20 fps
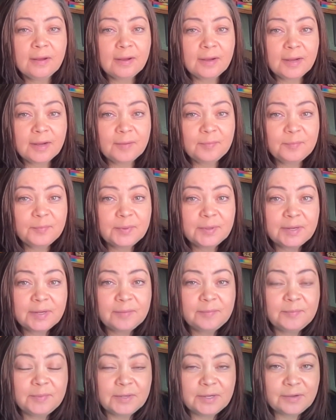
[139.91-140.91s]
Up
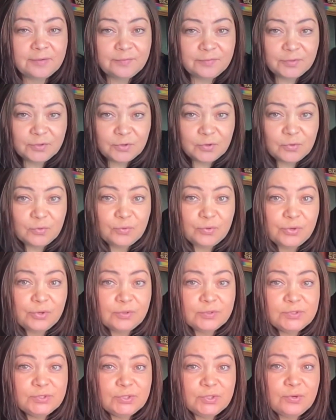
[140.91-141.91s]
above the
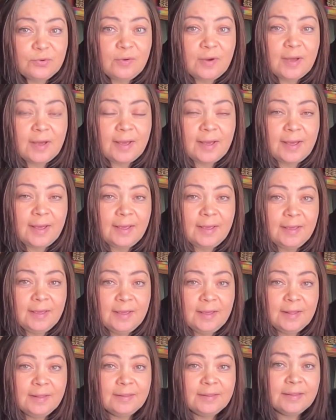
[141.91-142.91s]
world so high,
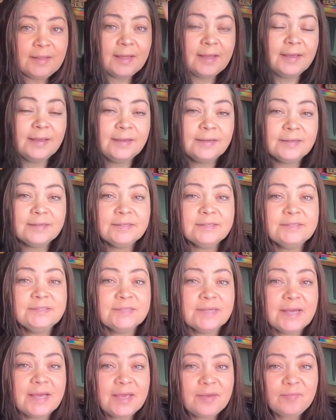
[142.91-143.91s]
like a
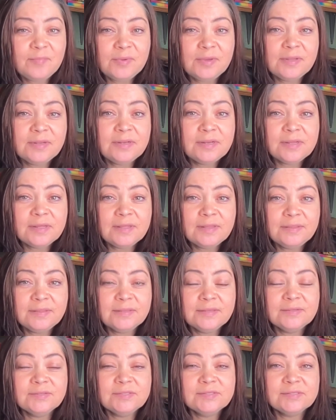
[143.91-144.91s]
diamond in
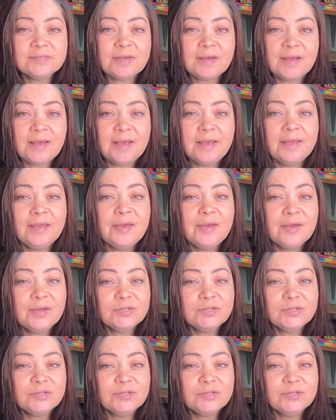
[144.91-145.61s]
the sky.